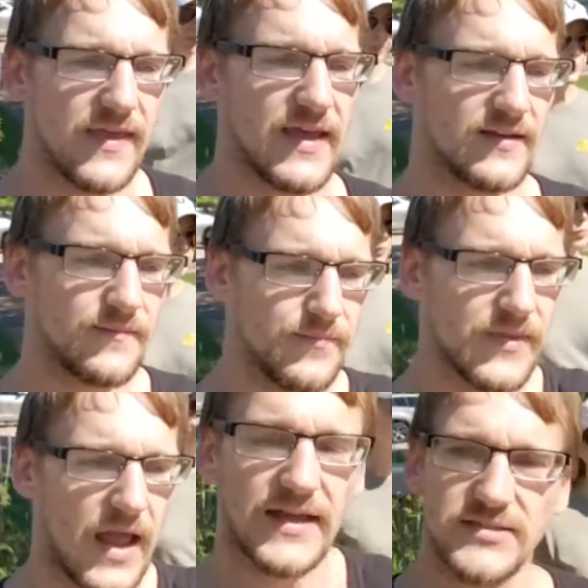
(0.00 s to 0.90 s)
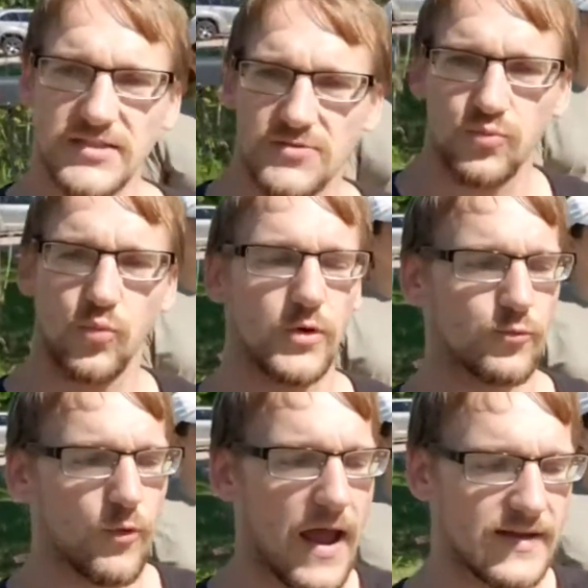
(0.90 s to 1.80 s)
then I just would
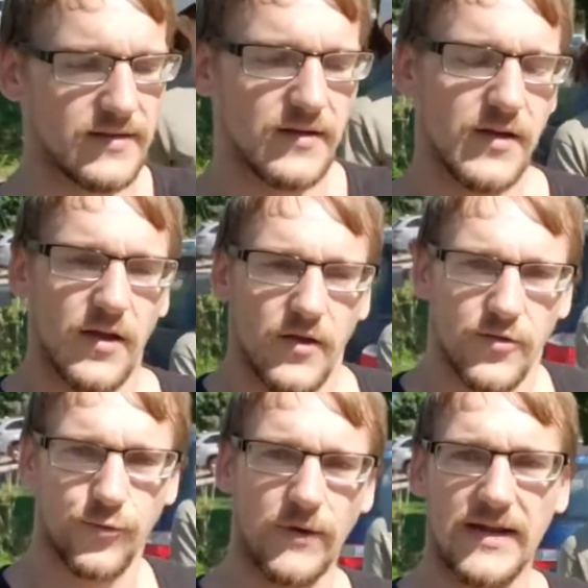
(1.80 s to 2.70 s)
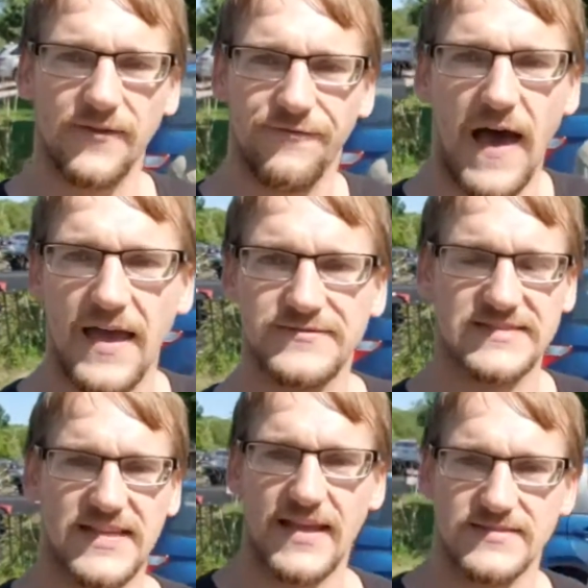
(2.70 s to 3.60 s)
write 3 to 5
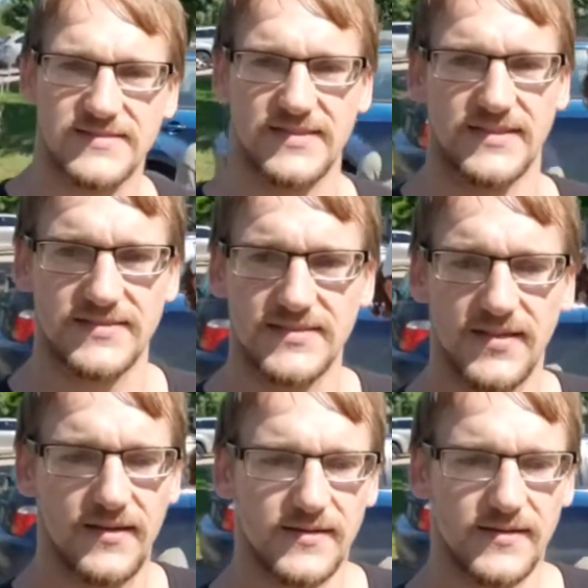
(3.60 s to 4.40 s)
sentences